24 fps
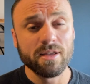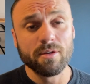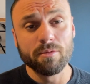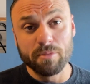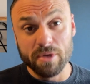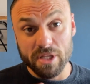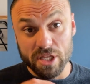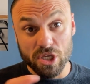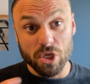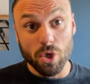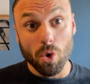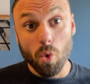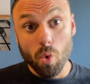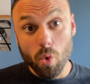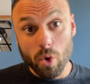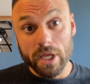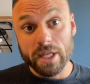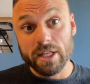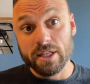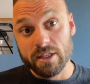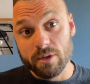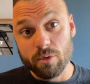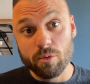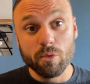would be the yolk
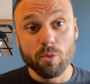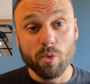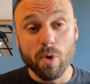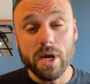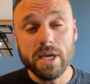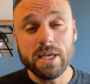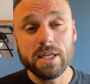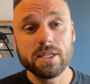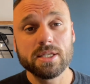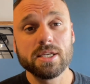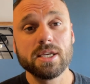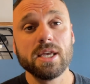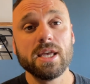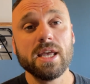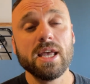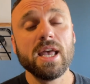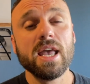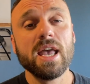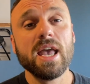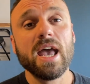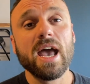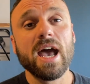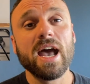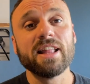in white,
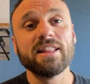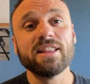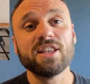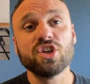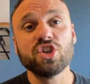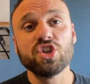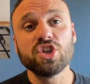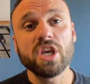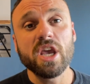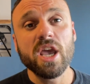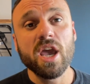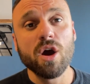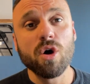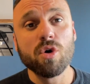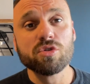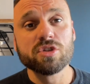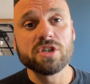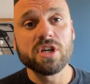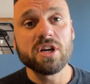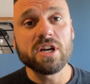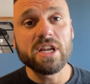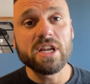and the shells are